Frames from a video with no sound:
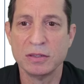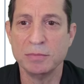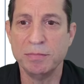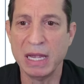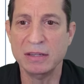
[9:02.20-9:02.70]
the
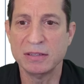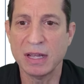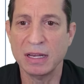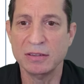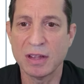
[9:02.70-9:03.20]
base
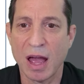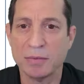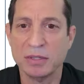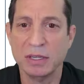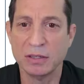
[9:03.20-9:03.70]
settings
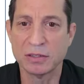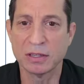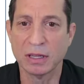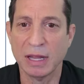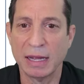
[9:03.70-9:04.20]
option is
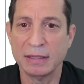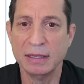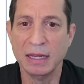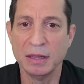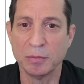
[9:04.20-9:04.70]
selected
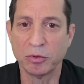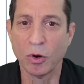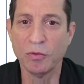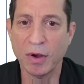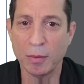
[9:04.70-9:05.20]
in the
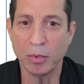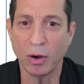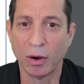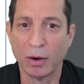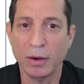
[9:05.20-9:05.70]
profile
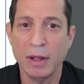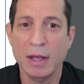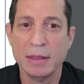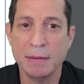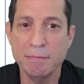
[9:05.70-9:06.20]
bar,
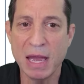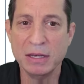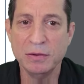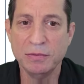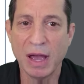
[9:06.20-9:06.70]
the
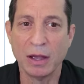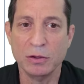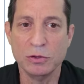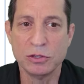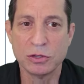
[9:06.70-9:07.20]
menu
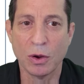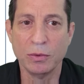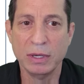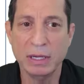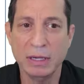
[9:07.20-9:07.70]
values
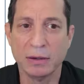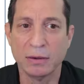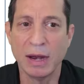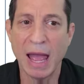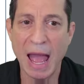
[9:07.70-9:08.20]
shown here
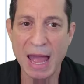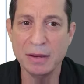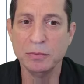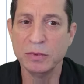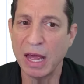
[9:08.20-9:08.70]

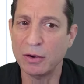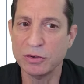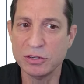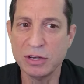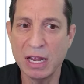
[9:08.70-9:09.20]
and that are
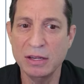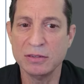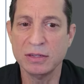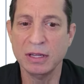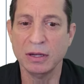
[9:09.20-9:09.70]

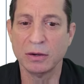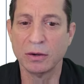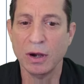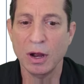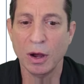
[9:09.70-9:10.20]
changed here
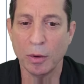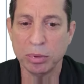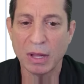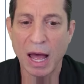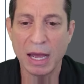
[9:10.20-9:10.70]

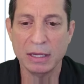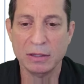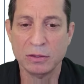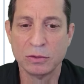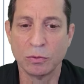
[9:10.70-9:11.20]
apply
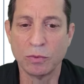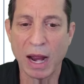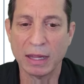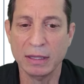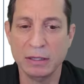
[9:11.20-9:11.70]

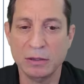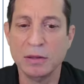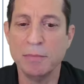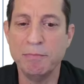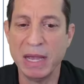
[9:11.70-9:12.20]
directly to the
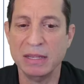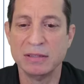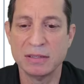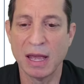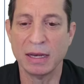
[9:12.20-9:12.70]
base
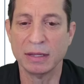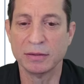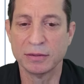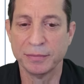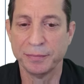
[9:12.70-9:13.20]
settings.